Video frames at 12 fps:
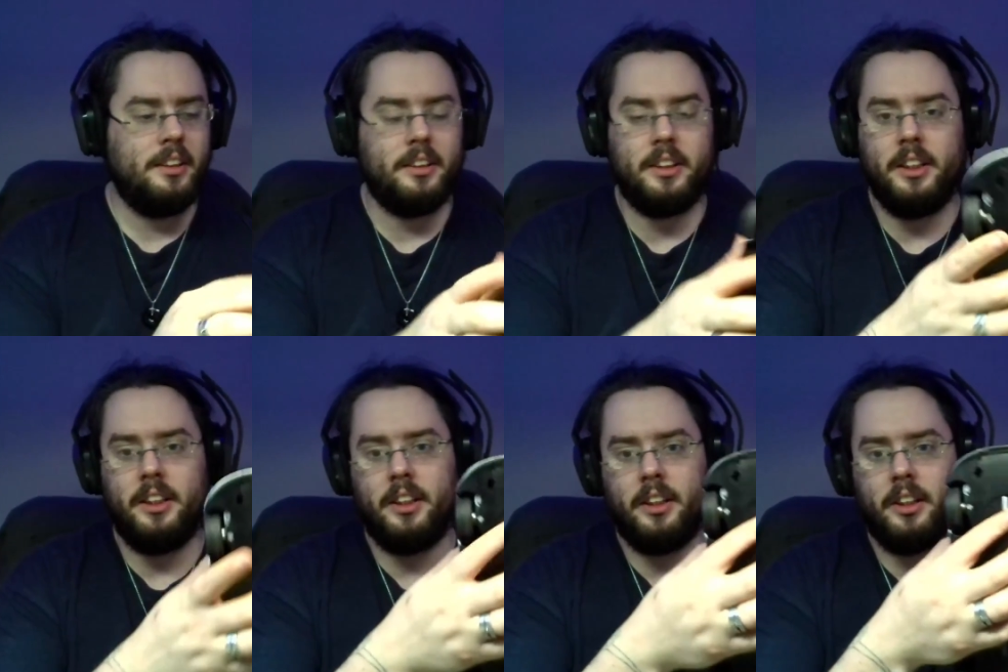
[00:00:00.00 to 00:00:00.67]

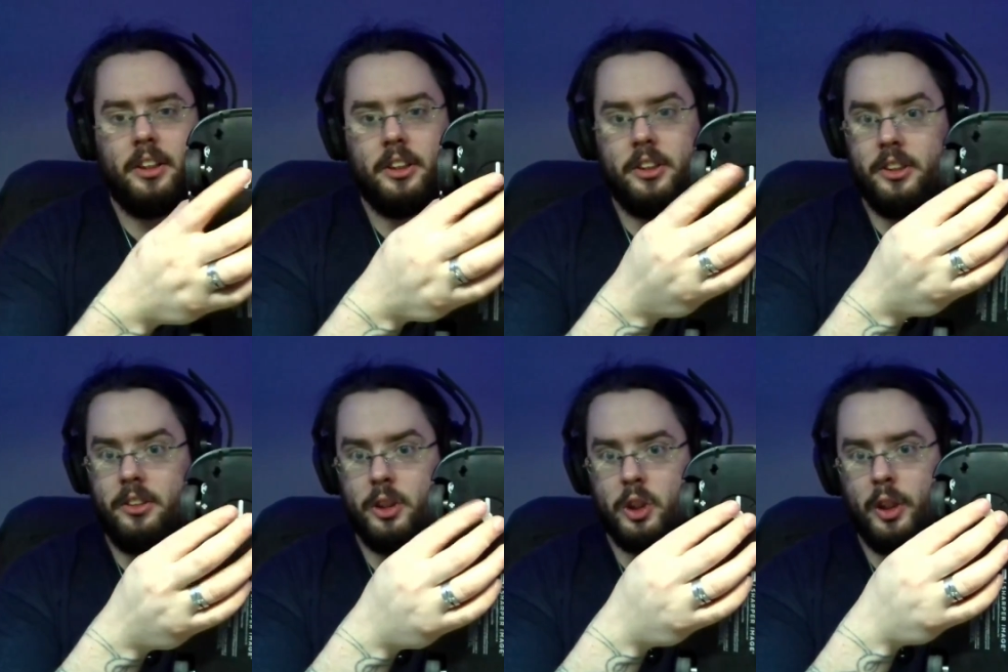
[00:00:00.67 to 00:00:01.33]
The
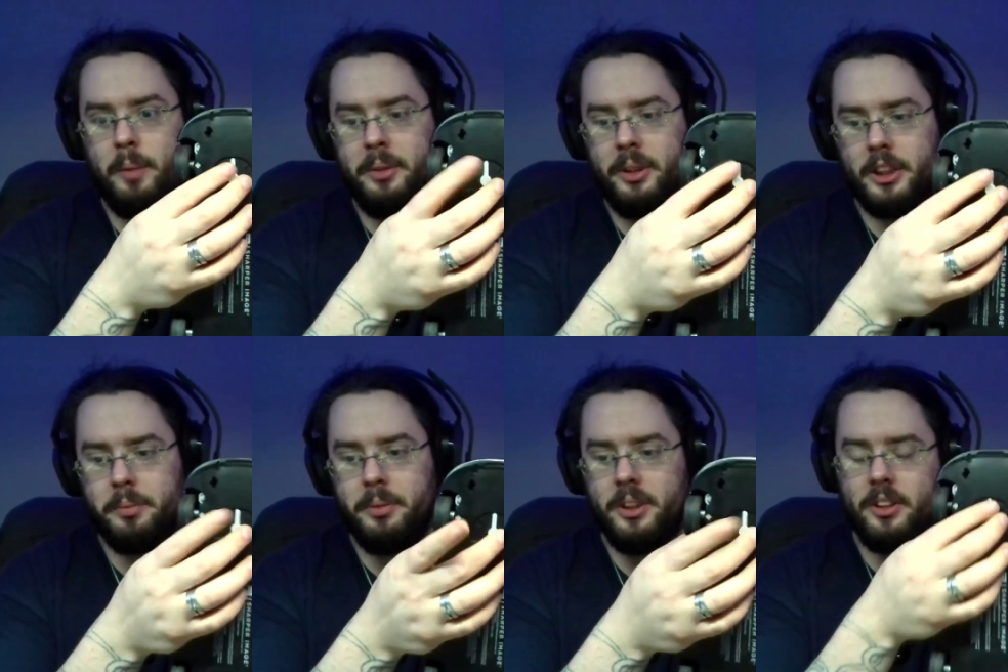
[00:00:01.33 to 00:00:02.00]
trim
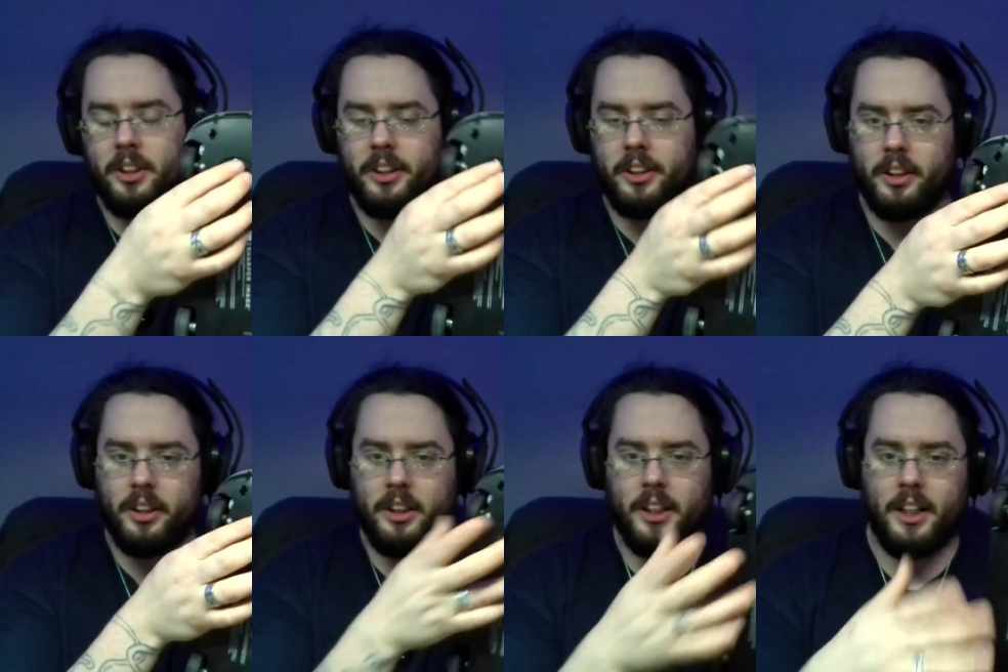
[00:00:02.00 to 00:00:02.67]
adjustment is on the
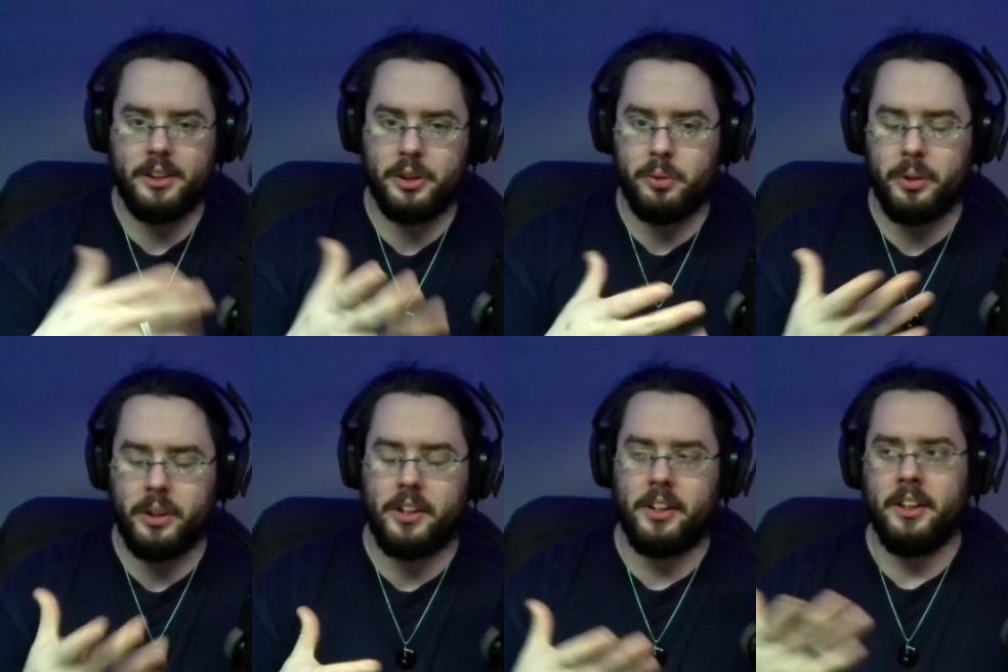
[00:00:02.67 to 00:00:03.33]
car, as is with